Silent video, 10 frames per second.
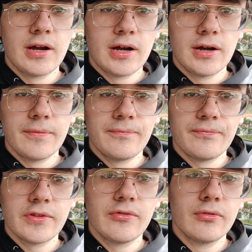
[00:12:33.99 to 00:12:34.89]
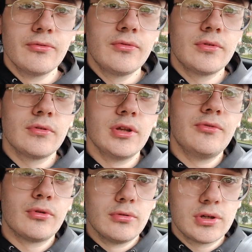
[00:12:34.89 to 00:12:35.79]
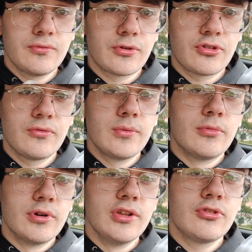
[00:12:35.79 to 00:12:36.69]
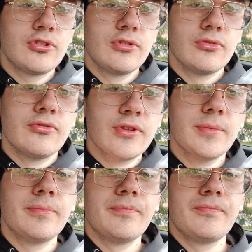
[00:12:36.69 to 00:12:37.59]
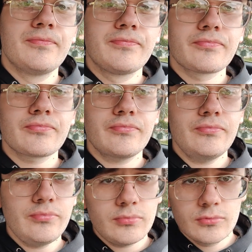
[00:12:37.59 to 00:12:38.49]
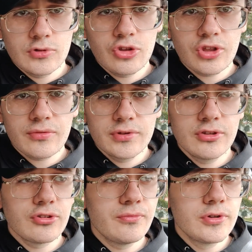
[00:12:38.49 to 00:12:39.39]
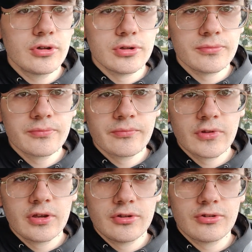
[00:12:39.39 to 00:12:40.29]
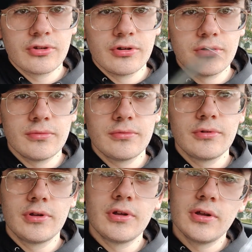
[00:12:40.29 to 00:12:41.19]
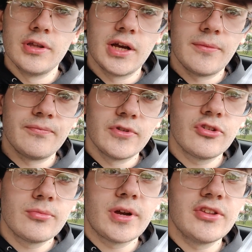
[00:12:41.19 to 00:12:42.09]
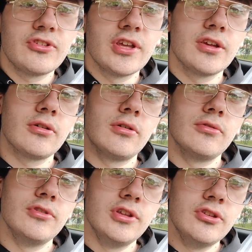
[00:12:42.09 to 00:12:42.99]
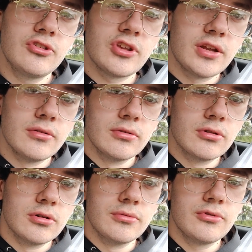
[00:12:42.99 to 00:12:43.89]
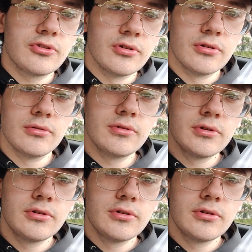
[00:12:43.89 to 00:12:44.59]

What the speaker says: If you're looking for something more interesting to flip, this is definitely something good. So yeah, this is my take on the Sentinel Clone. So